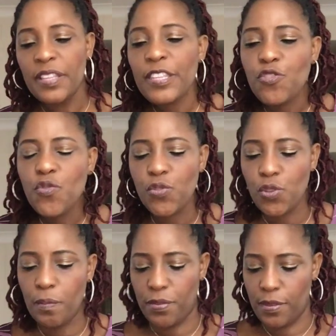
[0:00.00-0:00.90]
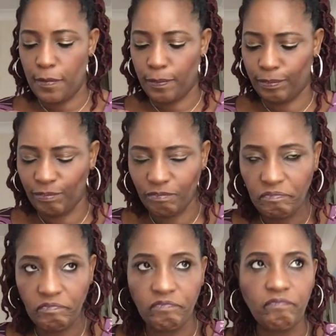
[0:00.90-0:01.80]
You know something?
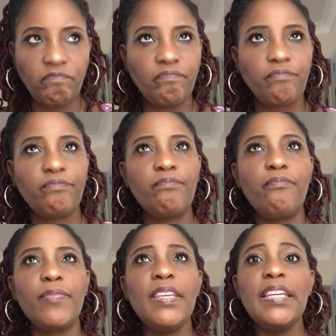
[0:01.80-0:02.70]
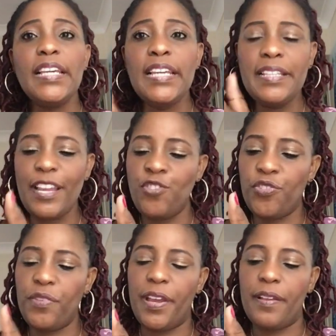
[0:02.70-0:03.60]
Hmm. In
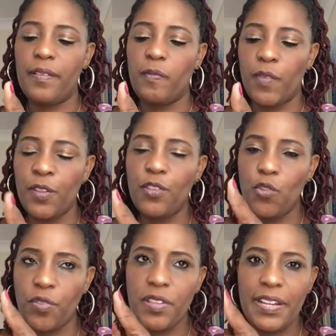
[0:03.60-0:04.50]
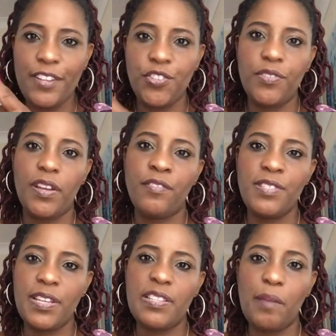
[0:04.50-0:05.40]
Nigeria, in northern Nigeria,
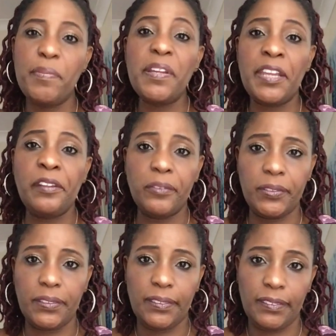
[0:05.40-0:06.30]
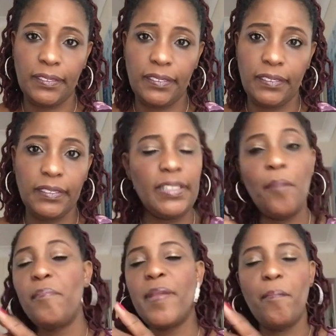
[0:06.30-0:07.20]
Christians are being killed.
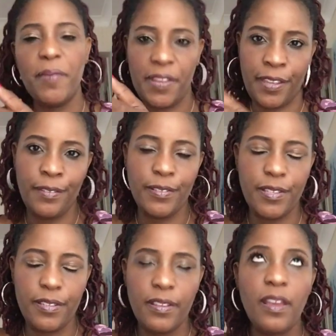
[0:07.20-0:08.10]
They're, they're being killed.